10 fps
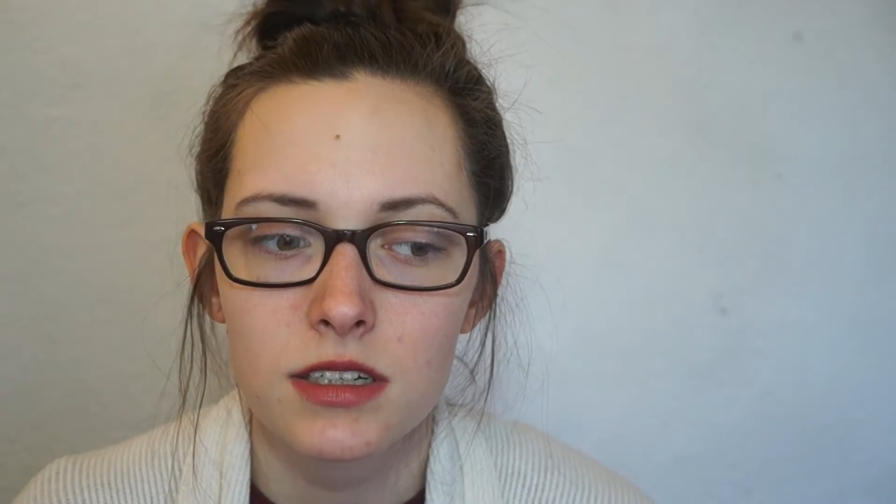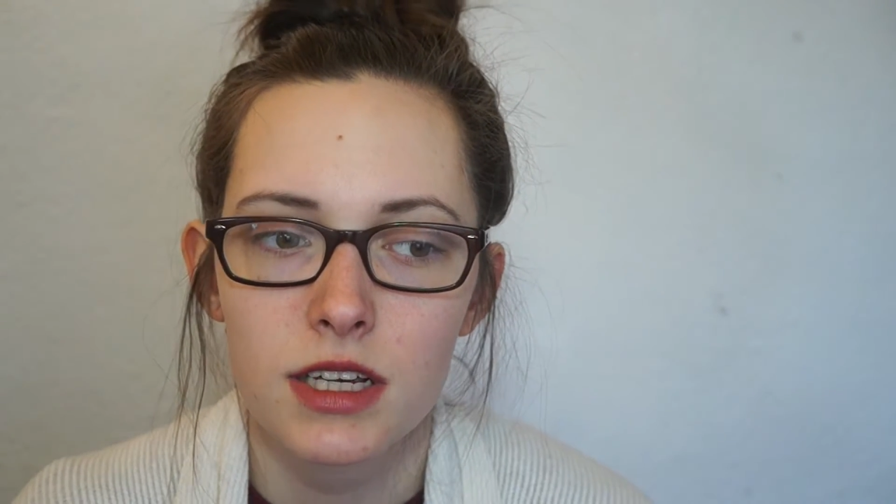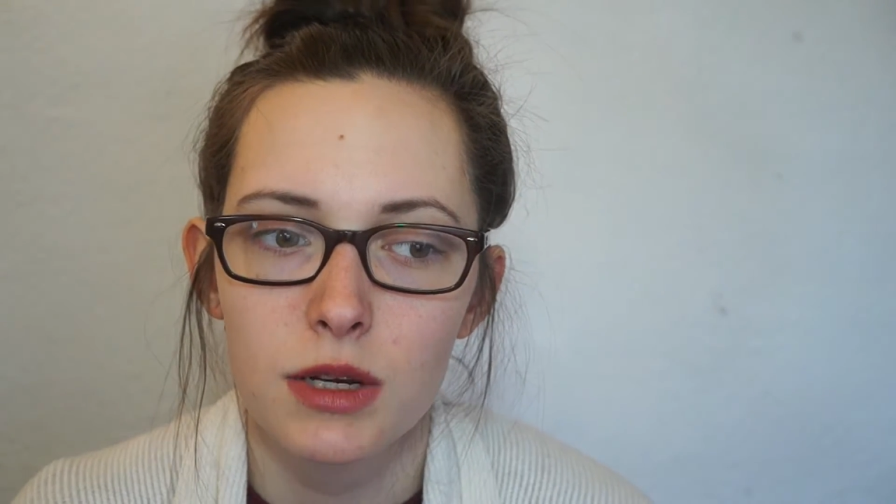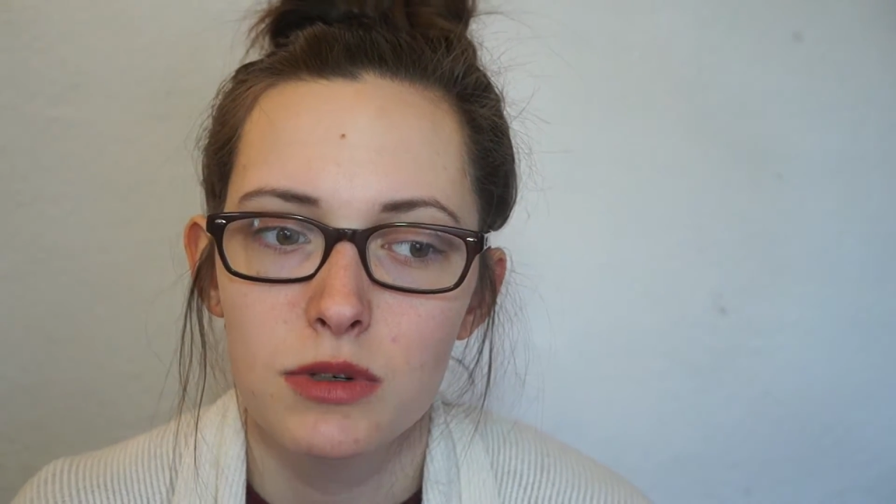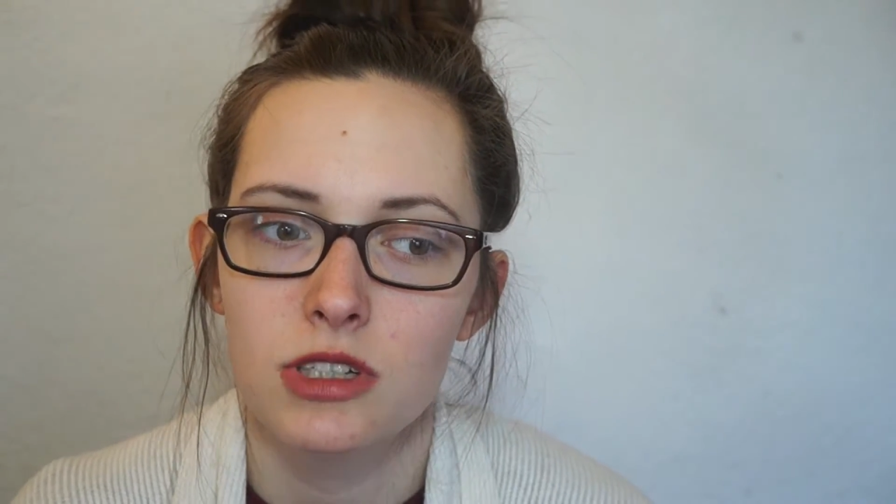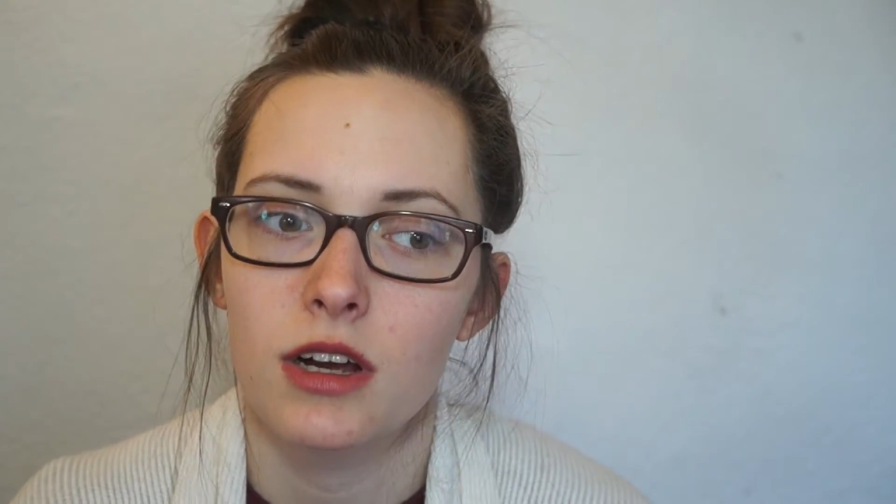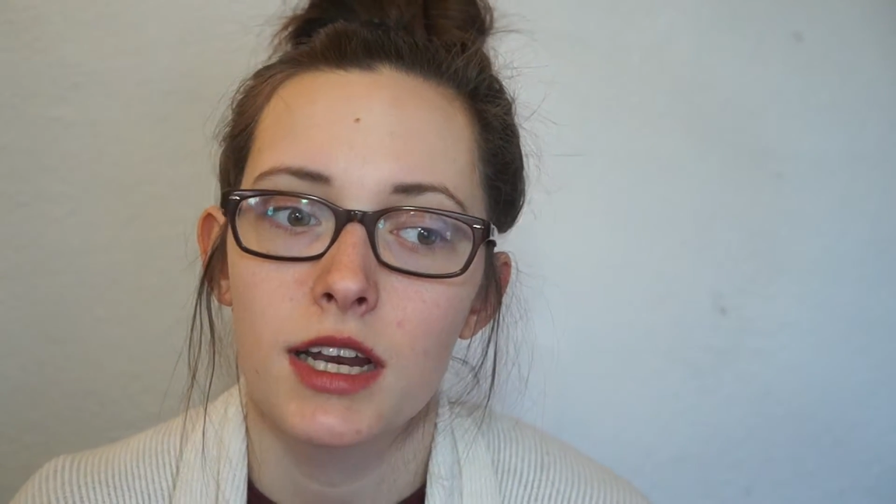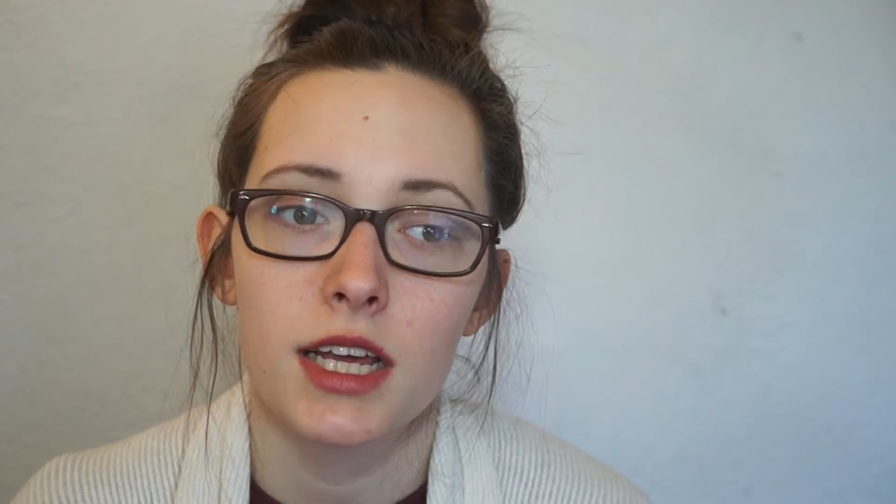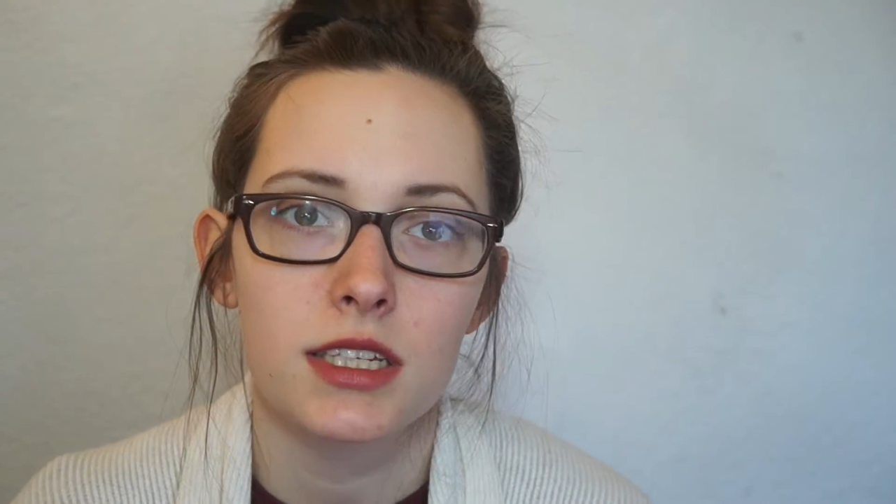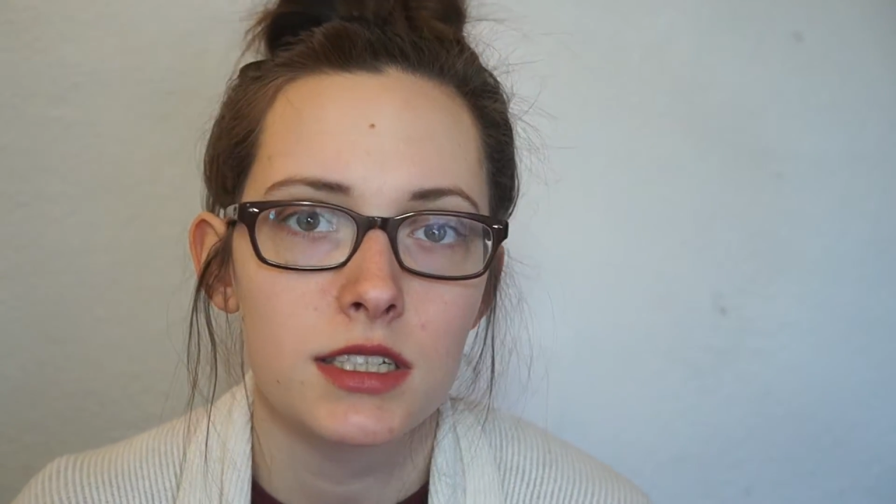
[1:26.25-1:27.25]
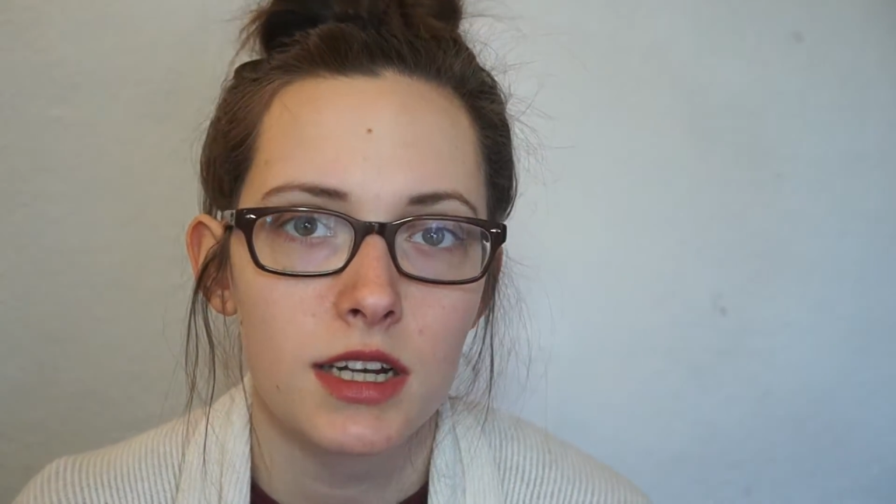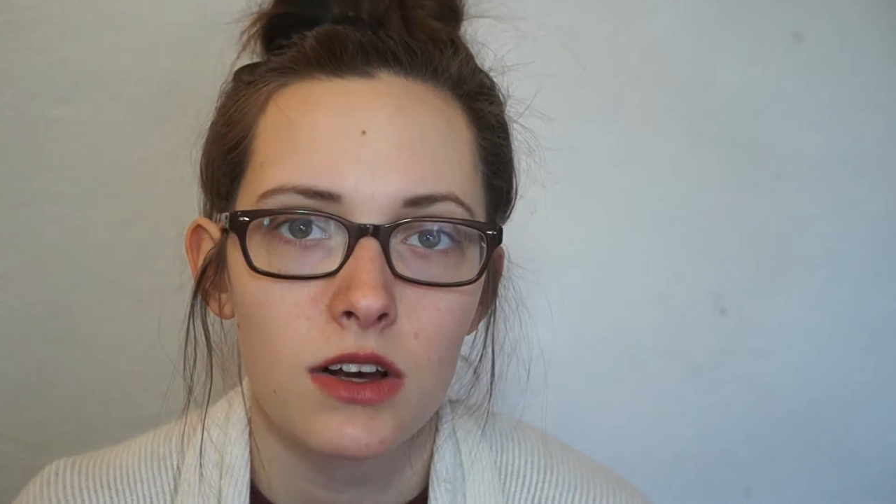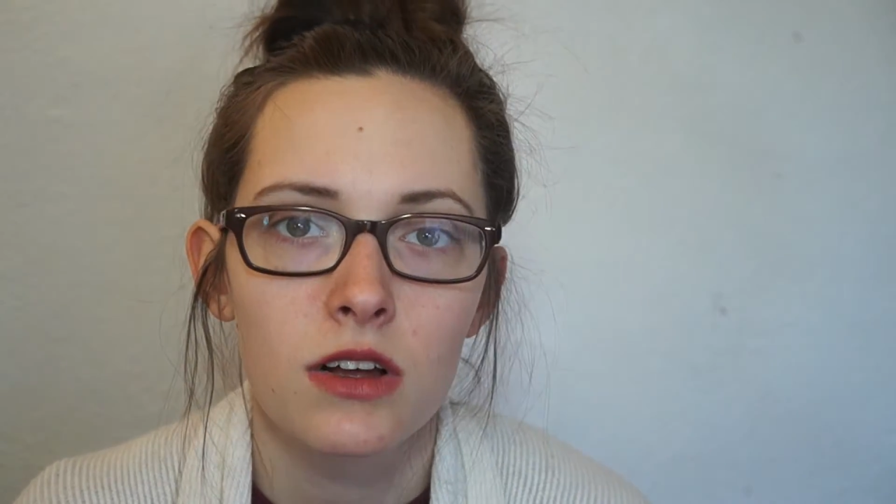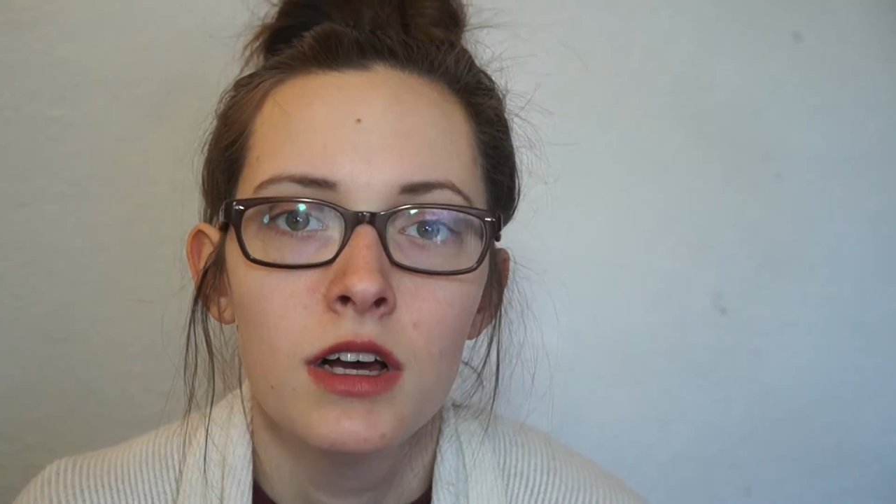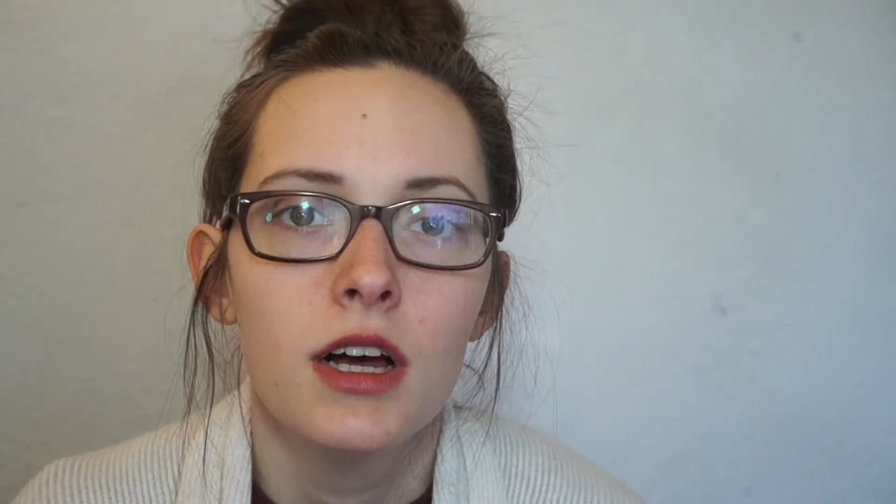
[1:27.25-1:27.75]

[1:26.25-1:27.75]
he was on SNL.